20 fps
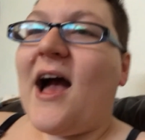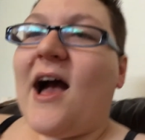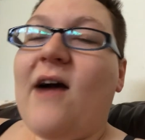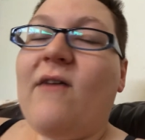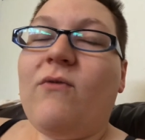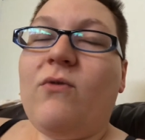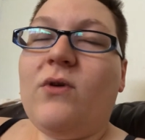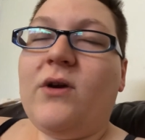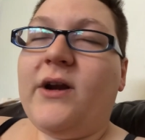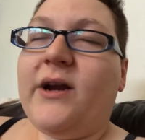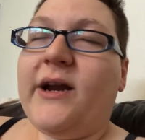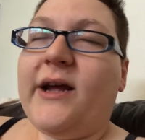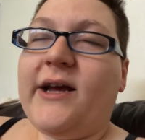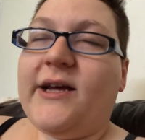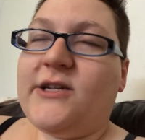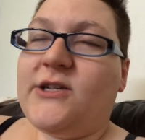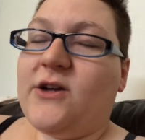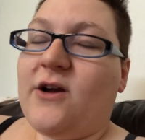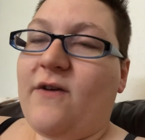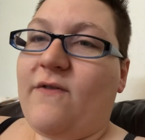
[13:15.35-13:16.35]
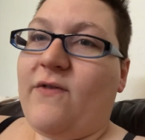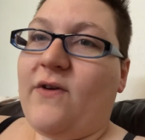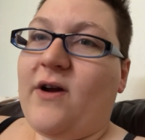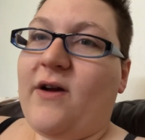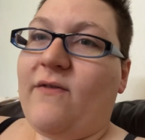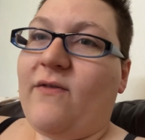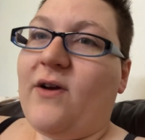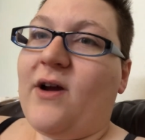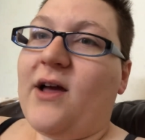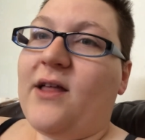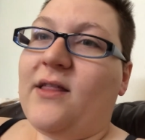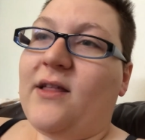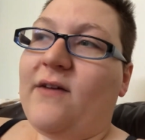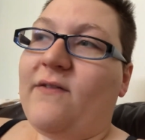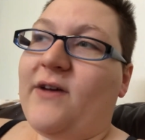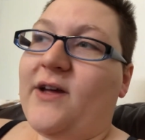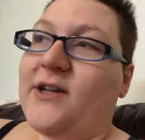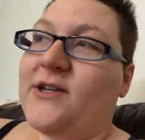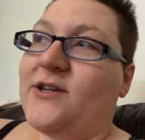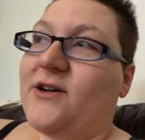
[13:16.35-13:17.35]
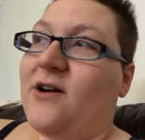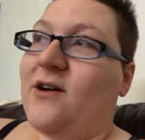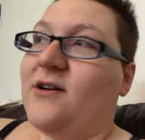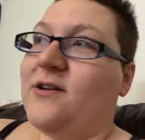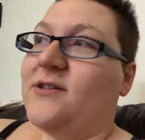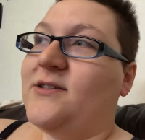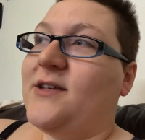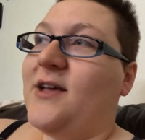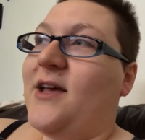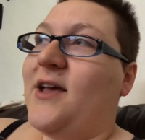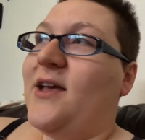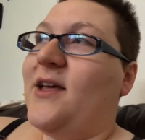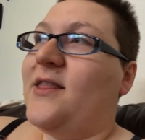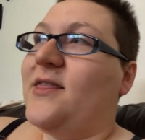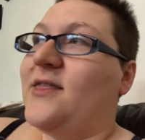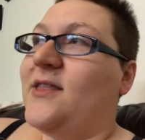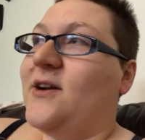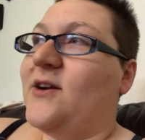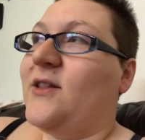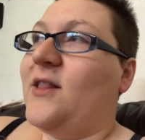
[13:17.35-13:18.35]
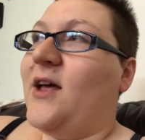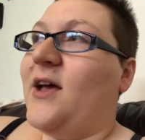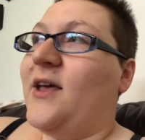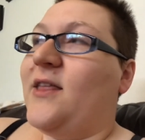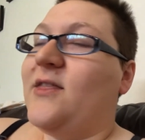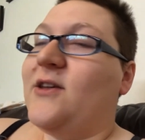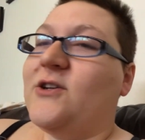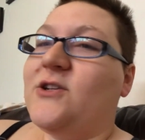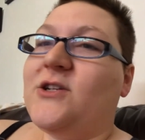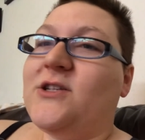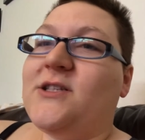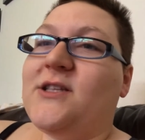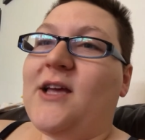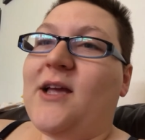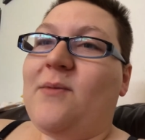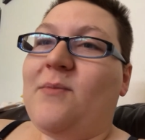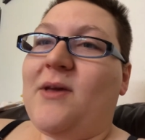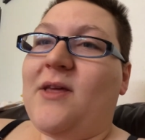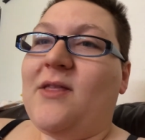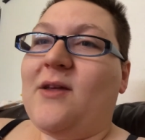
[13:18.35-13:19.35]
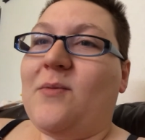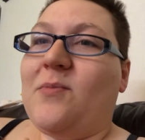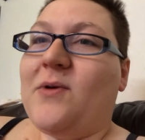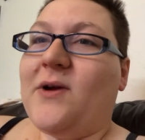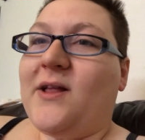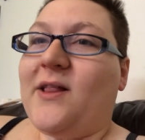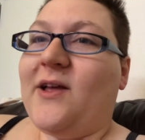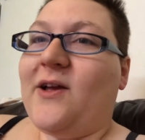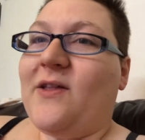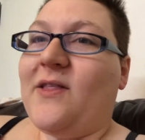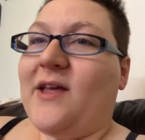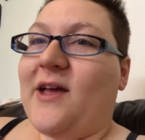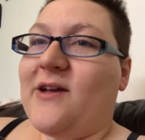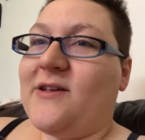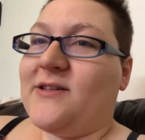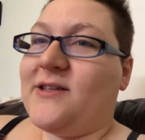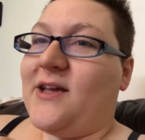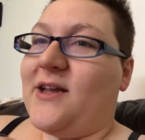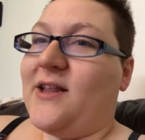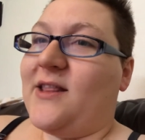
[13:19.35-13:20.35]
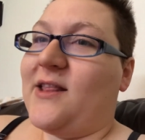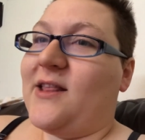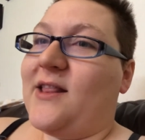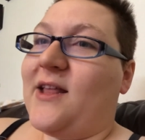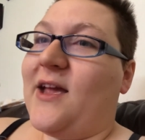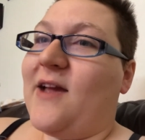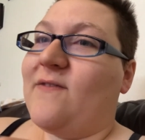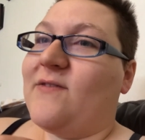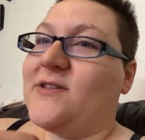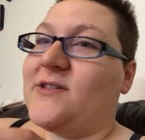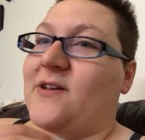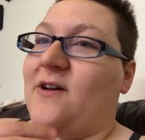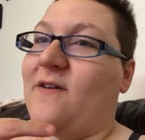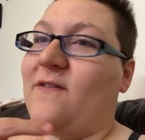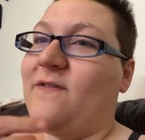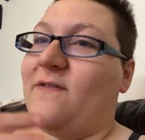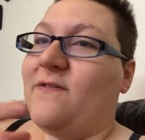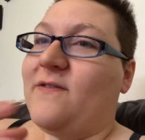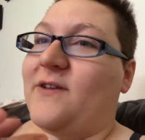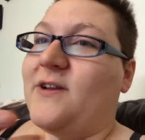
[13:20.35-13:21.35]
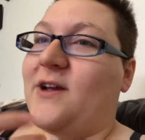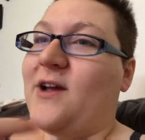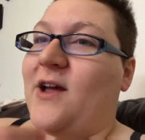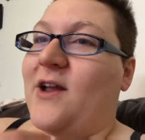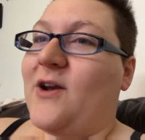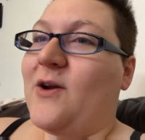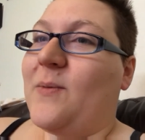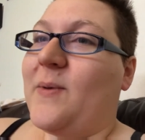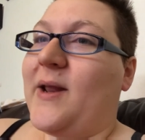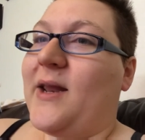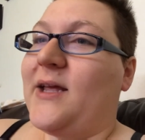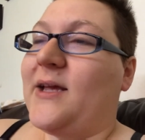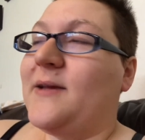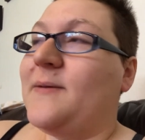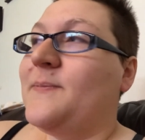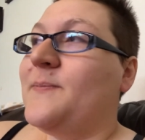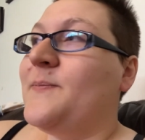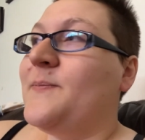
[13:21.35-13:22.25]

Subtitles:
I've wanted a hedgehog forever. I love hedgehogs. They're just like me. They're prickly on the outside, and then they have a soft underbelly.